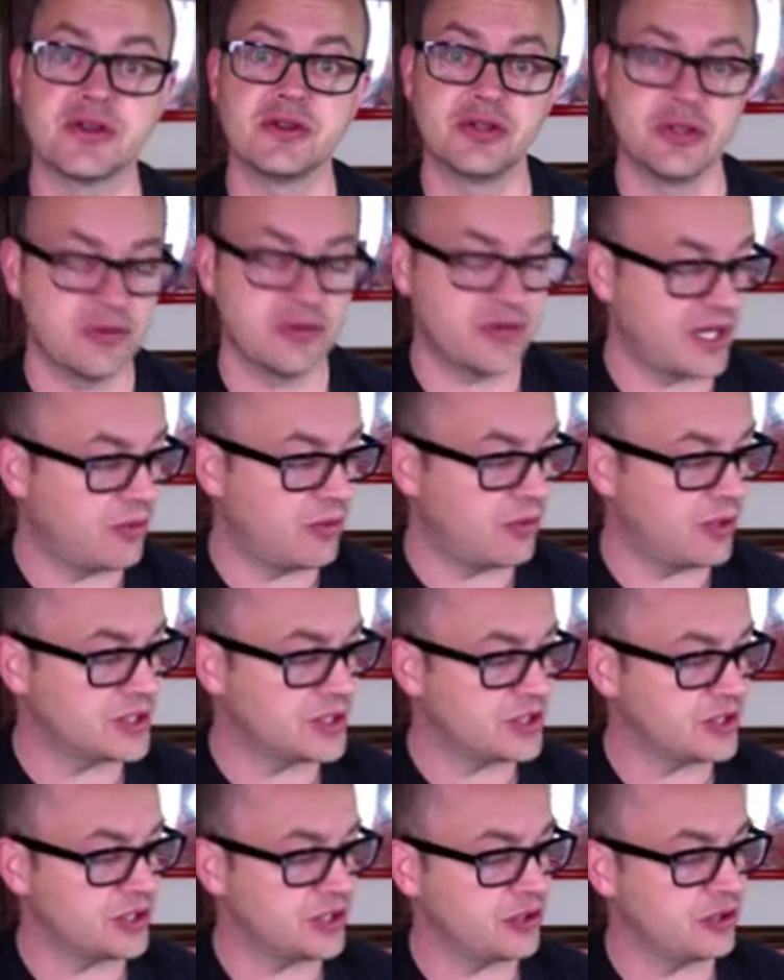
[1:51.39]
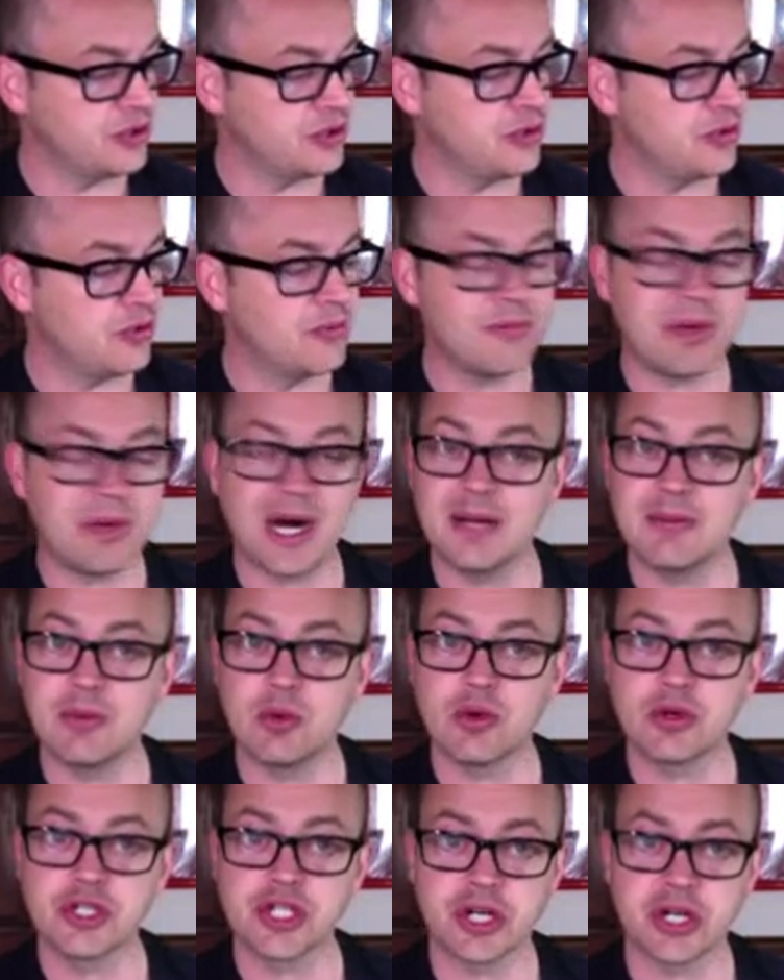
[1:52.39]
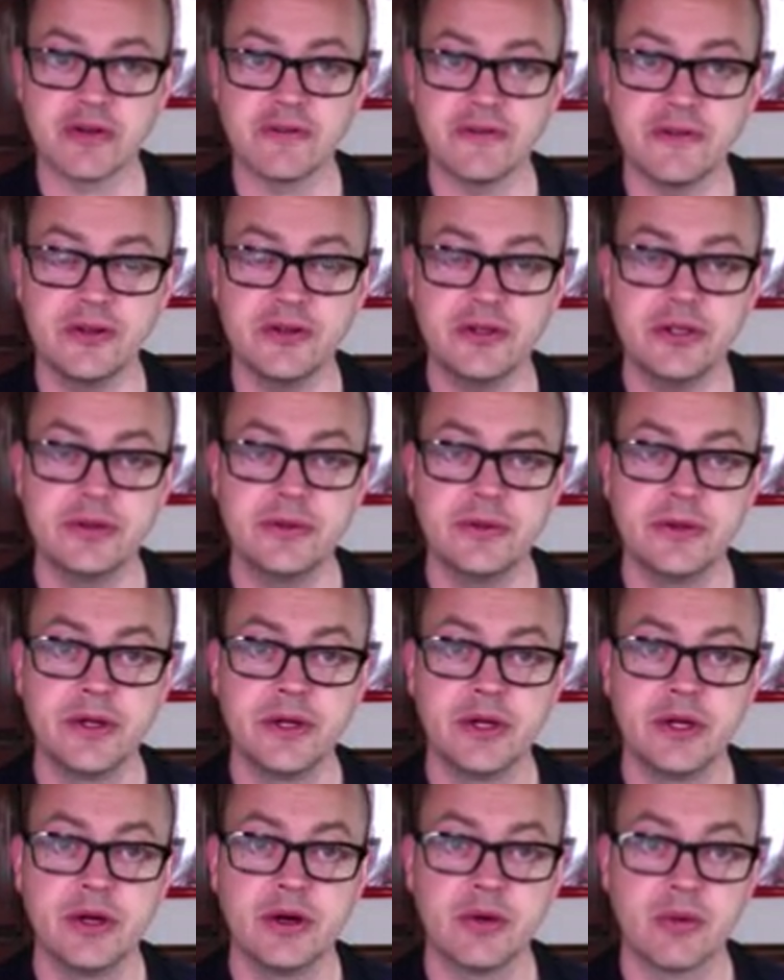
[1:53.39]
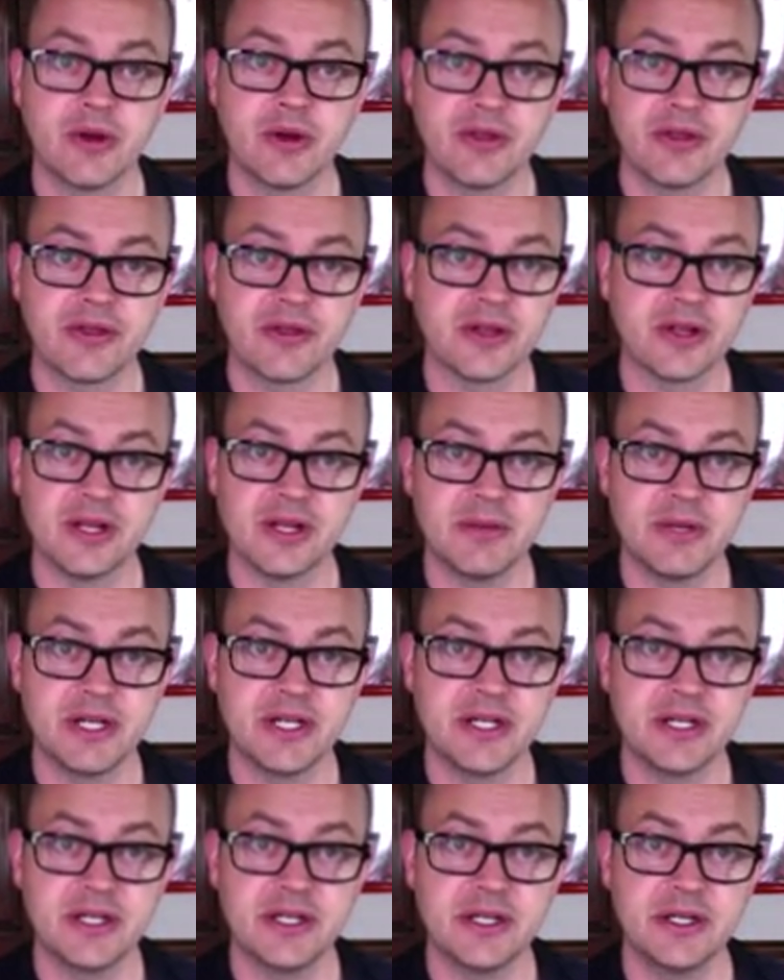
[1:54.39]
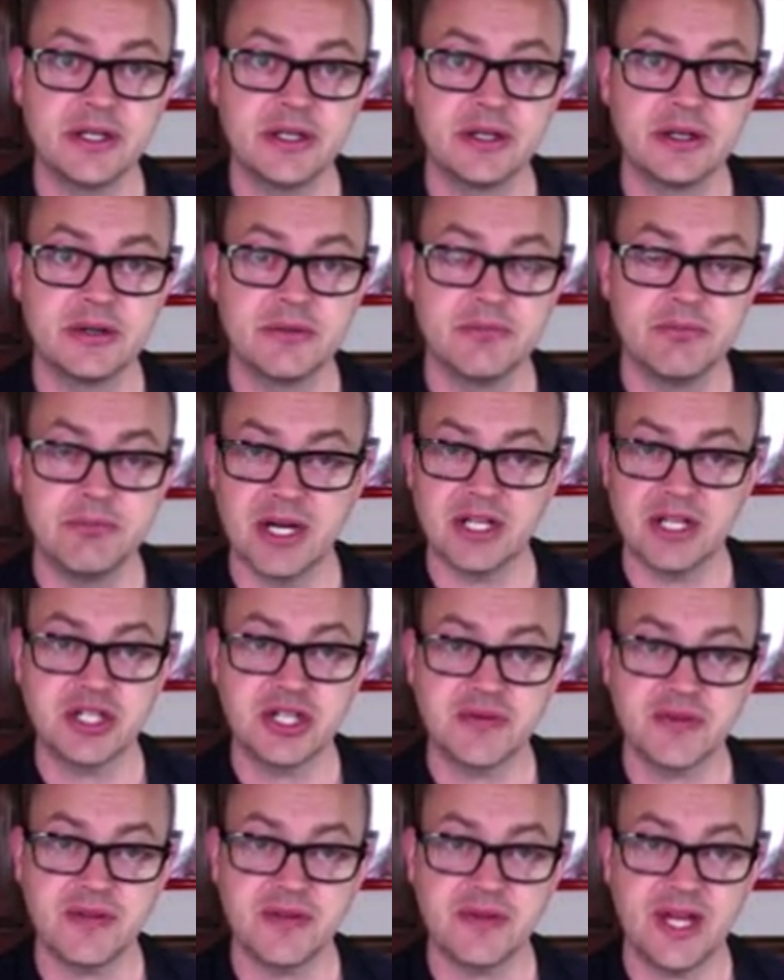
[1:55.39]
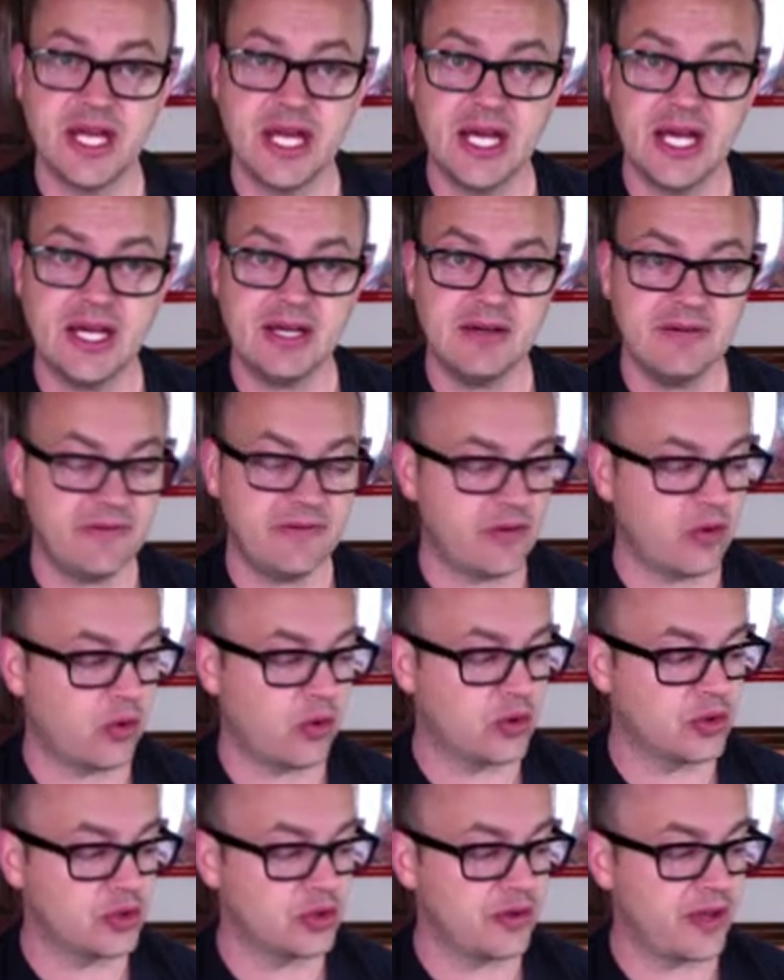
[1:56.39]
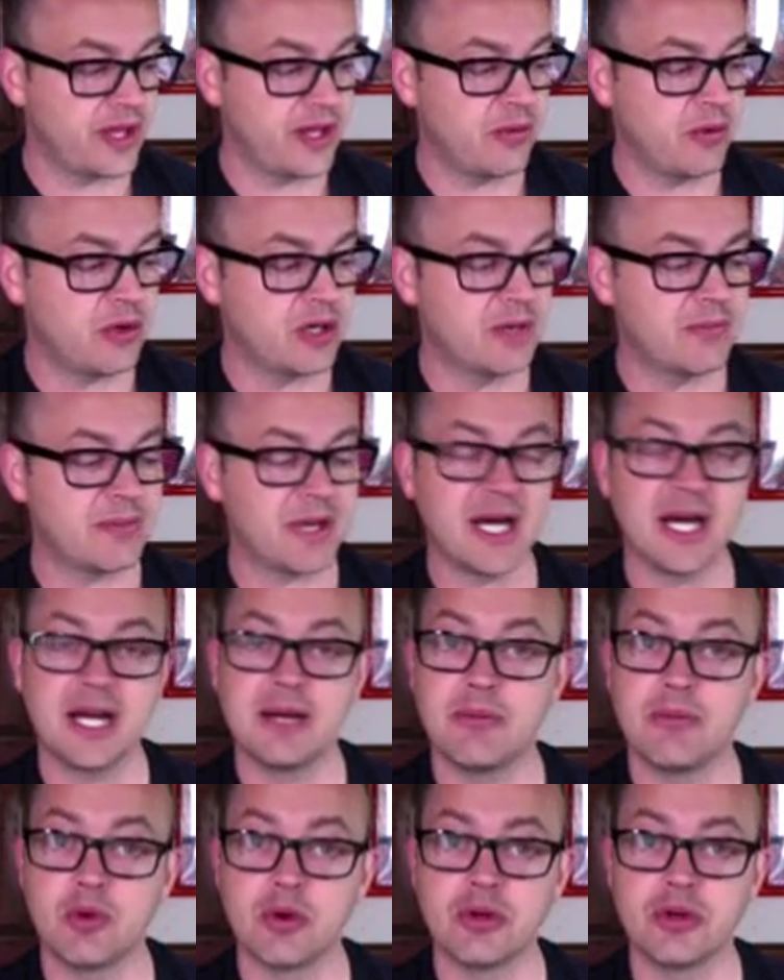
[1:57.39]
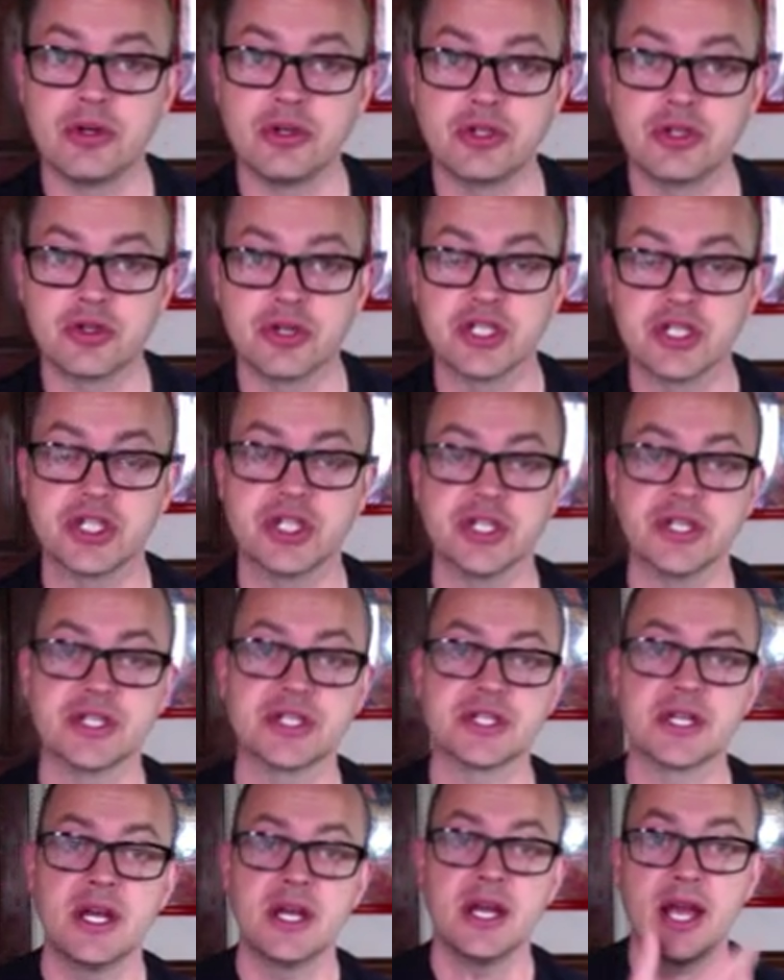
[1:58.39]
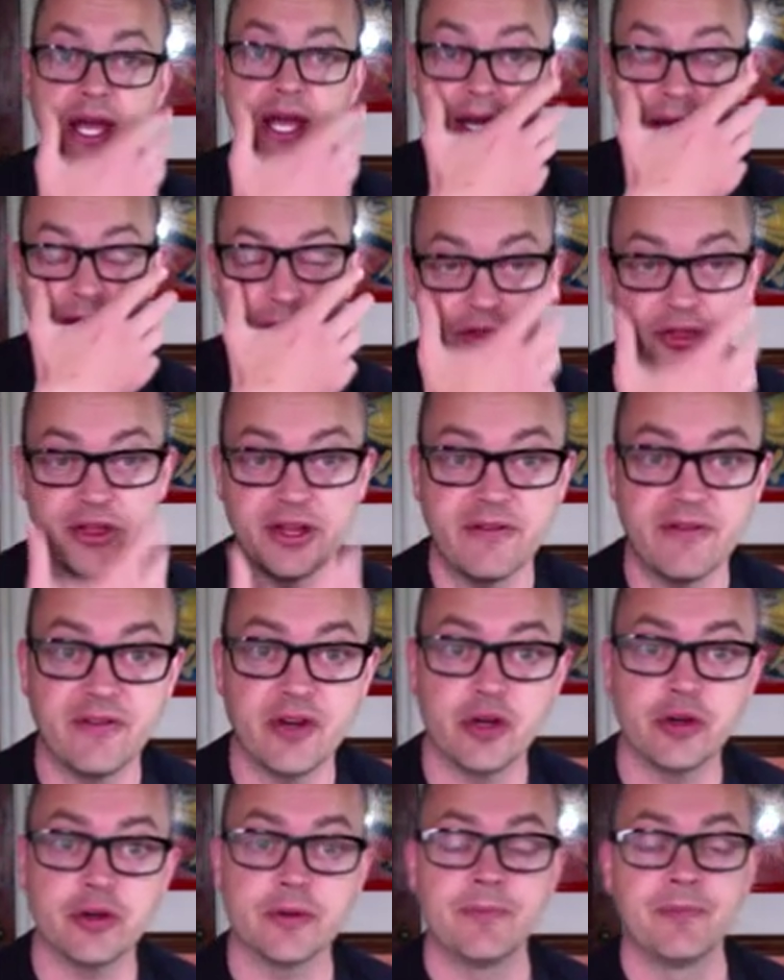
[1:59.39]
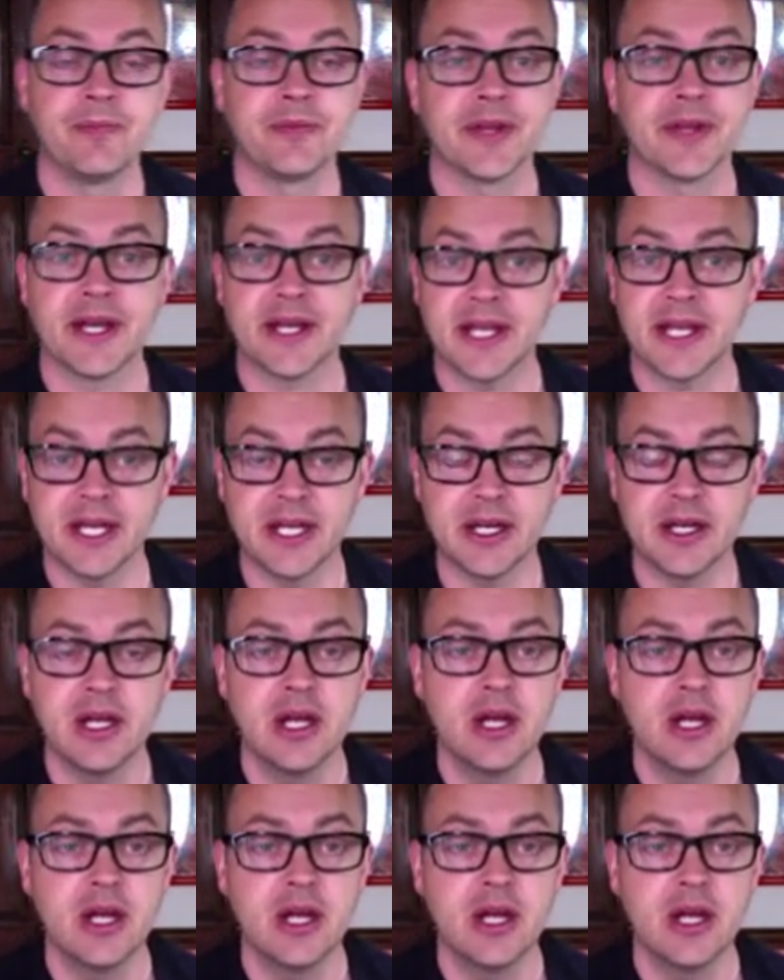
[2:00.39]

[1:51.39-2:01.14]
Do they want to buy more junk food with the limited budget that they have, or do they want to buy more nutritious and healthy food? Again,